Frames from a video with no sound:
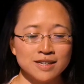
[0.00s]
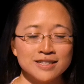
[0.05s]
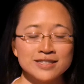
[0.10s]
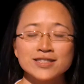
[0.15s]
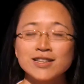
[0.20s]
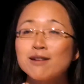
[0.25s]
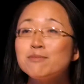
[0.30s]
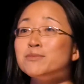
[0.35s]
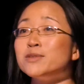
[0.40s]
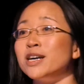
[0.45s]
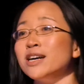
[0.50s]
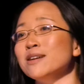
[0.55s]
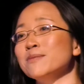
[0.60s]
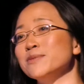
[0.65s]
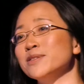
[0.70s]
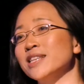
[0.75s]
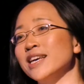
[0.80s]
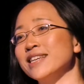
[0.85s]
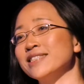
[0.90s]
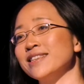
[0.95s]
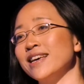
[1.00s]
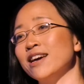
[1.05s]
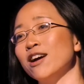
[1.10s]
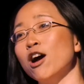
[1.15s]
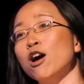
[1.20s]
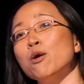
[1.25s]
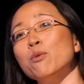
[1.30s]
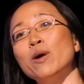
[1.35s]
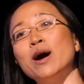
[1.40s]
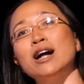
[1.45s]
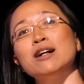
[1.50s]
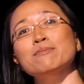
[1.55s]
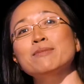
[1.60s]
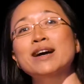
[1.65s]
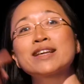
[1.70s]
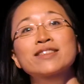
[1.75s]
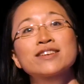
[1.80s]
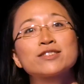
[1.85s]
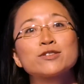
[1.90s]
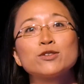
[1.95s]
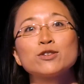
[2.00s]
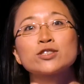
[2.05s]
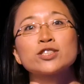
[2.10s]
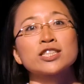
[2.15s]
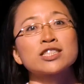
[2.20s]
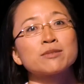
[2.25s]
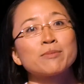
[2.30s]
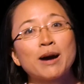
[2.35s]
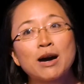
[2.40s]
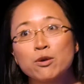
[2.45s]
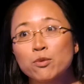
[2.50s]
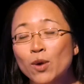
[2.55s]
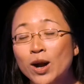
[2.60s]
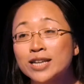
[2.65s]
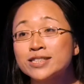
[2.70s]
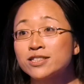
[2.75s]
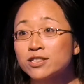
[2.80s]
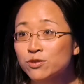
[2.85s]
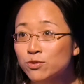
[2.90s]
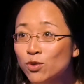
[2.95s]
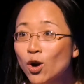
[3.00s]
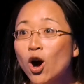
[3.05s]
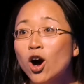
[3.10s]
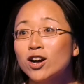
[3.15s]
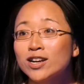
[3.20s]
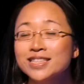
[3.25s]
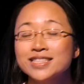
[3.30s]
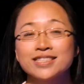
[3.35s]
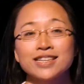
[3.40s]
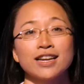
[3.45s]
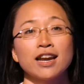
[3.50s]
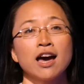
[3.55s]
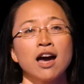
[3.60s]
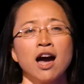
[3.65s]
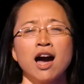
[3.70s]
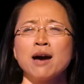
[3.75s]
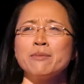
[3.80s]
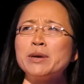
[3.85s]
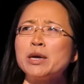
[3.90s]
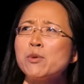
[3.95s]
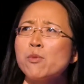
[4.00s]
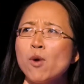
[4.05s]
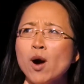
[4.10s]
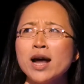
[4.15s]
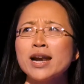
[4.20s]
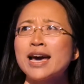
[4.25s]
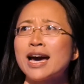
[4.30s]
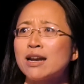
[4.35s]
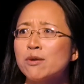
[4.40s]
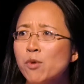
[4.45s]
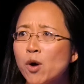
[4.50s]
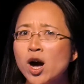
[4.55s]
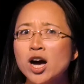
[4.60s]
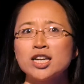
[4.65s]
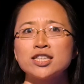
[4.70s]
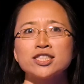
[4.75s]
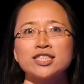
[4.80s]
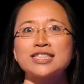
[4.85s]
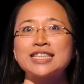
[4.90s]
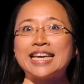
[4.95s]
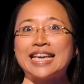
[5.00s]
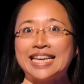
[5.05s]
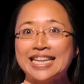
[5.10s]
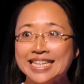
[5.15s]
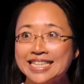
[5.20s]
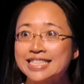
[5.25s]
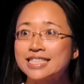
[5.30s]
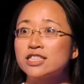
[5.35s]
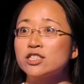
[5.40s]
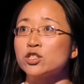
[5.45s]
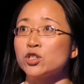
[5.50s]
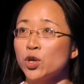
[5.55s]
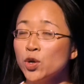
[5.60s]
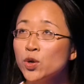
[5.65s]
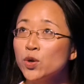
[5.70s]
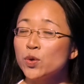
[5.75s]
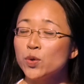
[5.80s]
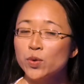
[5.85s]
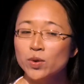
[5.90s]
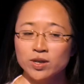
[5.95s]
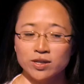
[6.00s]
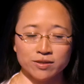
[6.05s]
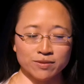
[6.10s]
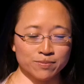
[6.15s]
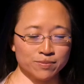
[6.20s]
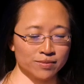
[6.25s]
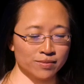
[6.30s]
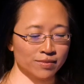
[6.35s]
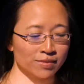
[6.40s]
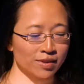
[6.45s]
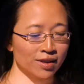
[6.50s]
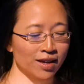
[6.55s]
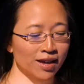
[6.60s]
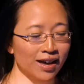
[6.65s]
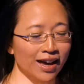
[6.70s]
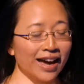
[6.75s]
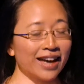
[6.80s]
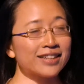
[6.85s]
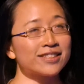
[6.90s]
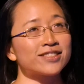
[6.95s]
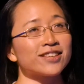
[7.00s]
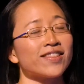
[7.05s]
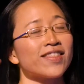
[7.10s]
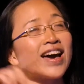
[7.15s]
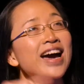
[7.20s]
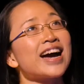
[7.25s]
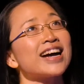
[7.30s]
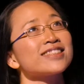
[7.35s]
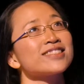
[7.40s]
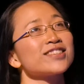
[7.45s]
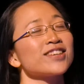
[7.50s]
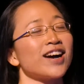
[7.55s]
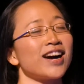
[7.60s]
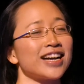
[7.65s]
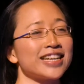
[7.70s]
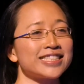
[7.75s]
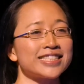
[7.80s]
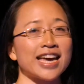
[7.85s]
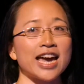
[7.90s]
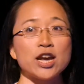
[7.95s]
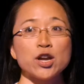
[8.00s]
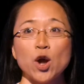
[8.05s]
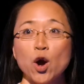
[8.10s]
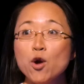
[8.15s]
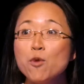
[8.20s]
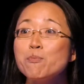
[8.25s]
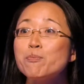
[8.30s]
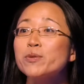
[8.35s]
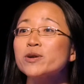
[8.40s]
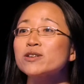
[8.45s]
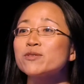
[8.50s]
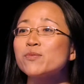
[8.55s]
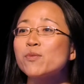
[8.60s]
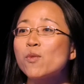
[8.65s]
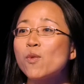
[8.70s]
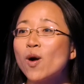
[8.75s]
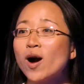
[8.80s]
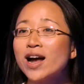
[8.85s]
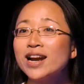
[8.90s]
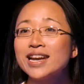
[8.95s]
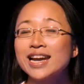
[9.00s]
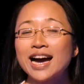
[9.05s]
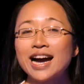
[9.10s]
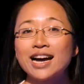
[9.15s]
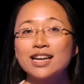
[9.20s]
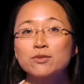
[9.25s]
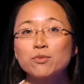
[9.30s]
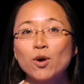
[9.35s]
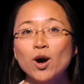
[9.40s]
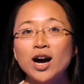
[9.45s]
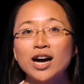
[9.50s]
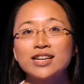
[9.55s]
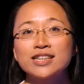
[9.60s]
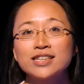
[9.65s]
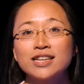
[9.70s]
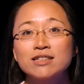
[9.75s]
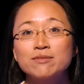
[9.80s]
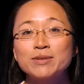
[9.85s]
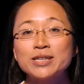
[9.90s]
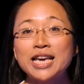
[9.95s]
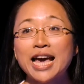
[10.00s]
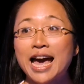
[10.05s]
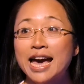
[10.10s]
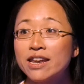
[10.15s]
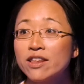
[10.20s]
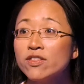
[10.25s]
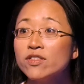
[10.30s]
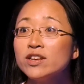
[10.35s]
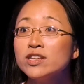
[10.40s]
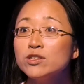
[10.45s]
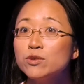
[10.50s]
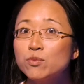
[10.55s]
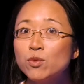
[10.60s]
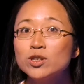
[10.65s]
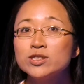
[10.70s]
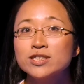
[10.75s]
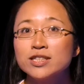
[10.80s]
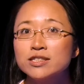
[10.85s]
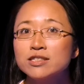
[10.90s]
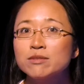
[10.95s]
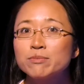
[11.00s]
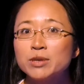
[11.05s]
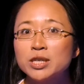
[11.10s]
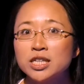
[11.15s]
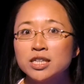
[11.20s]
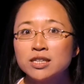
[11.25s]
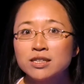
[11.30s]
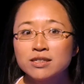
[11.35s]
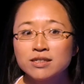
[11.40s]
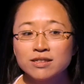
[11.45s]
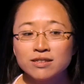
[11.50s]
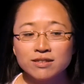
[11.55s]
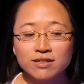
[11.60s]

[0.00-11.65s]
Sometimes they say, oh, well, math is all just about right and wrong, isn't it? I mean, one add one just is two. And to that, I say, nope, one add one can be anything you want it to be.